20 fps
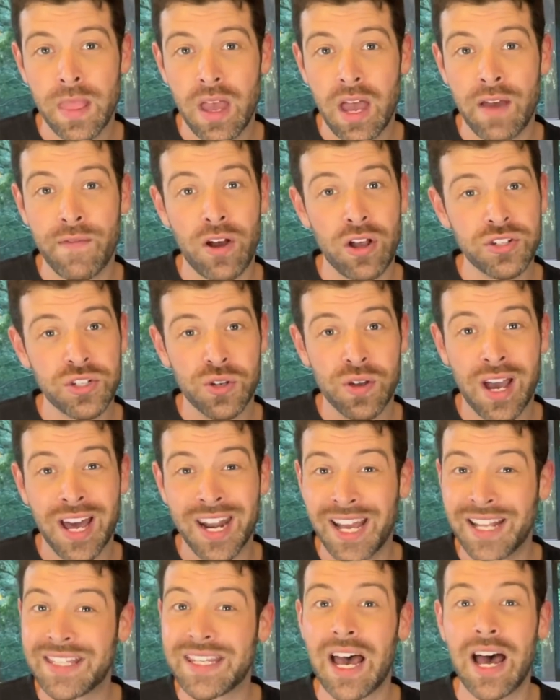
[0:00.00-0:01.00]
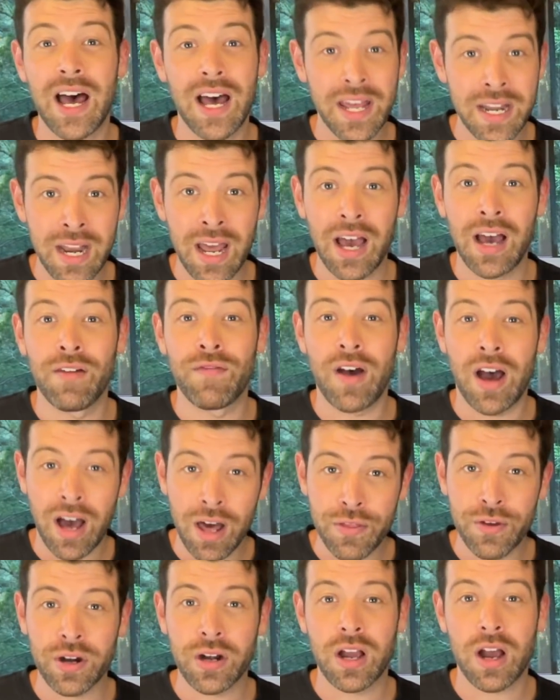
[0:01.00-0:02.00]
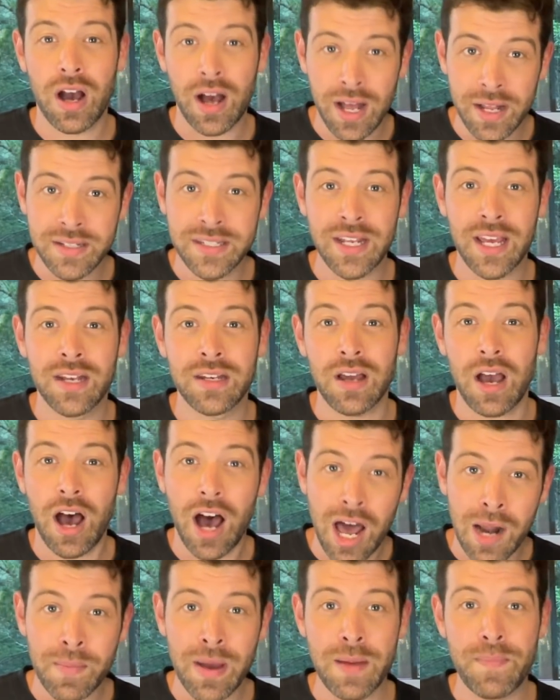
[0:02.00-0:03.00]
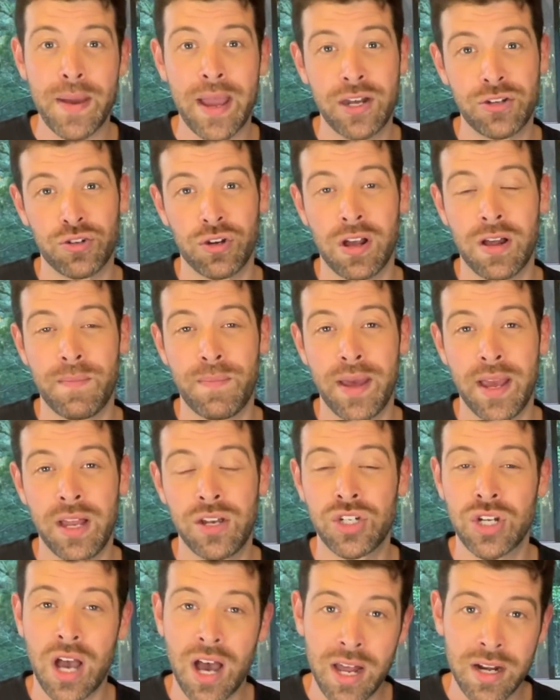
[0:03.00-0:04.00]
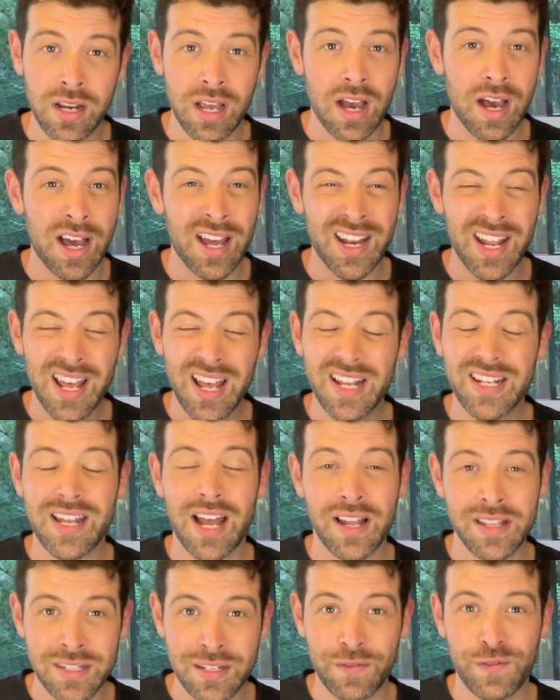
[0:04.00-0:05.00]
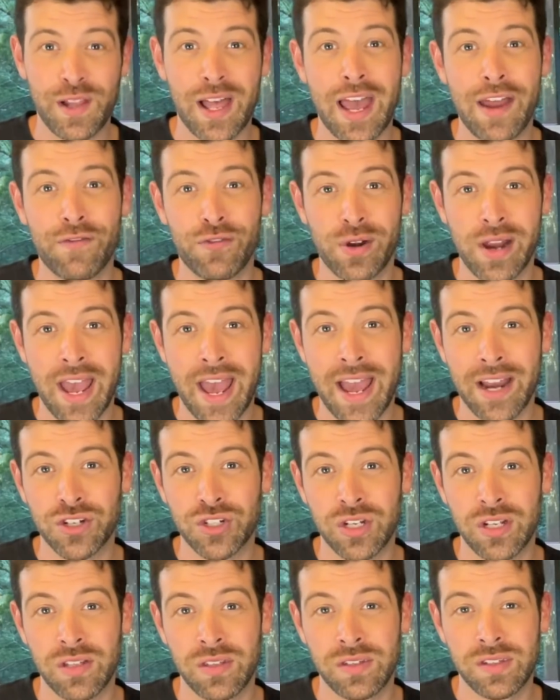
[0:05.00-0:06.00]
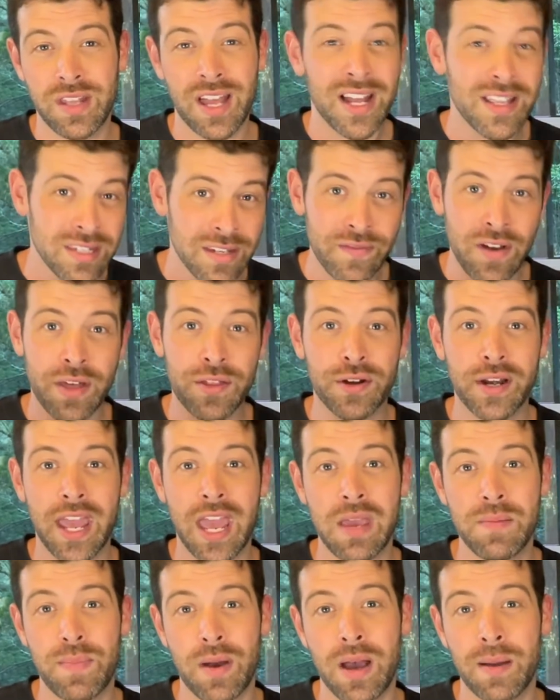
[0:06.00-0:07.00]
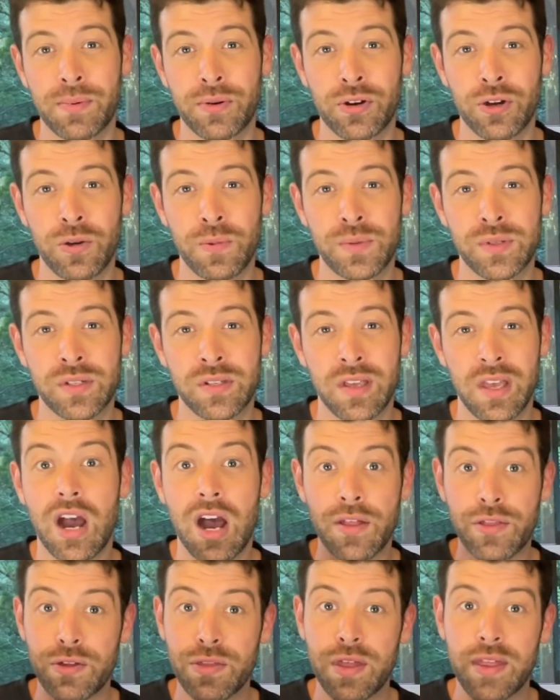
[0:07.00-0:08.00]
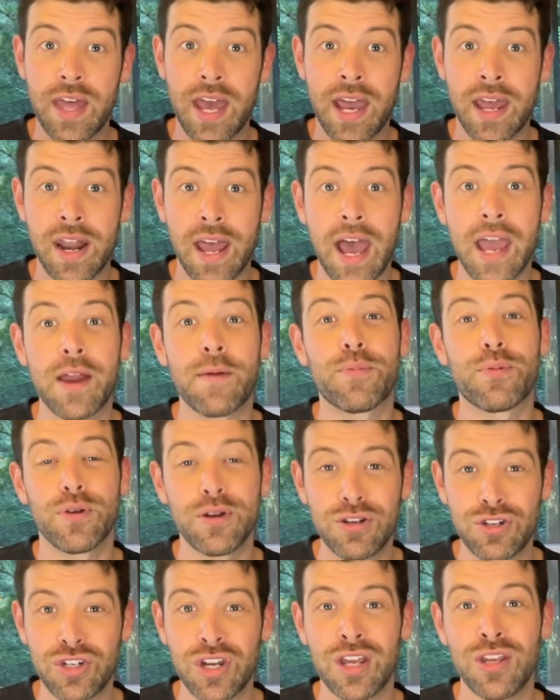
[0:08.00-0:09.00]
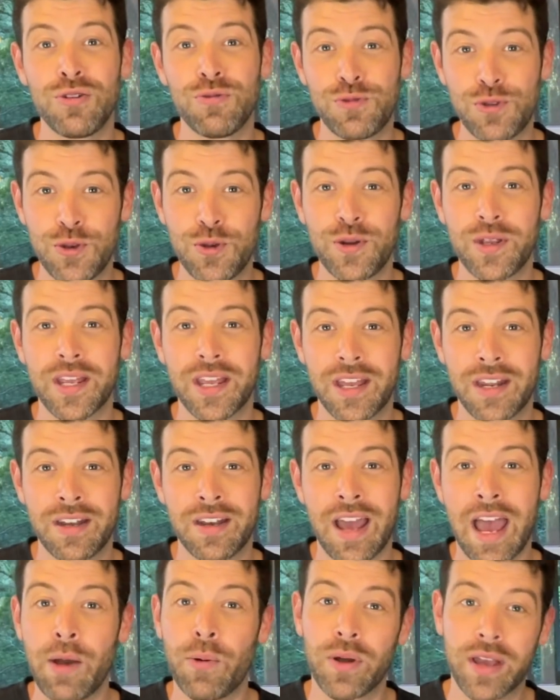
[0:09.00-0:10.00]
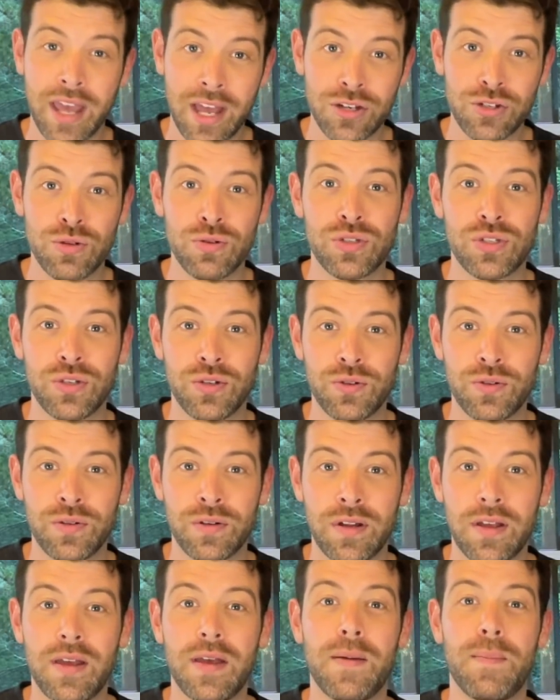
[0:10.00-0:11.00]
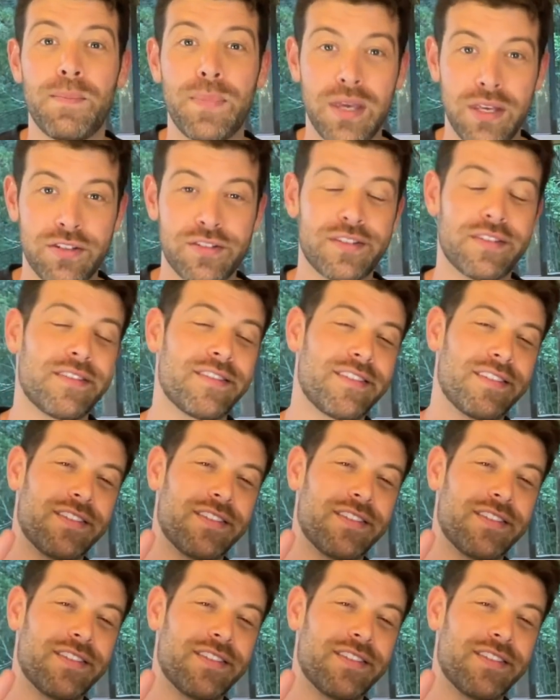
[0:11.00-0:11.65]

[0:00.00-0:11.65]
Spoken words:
I've also got a ton of other content on my Patreon page, uncut, tons of live reactions, tons of other K-pop groups. Other than that, I appreciate you tuning in. I will catch you soon. Peace.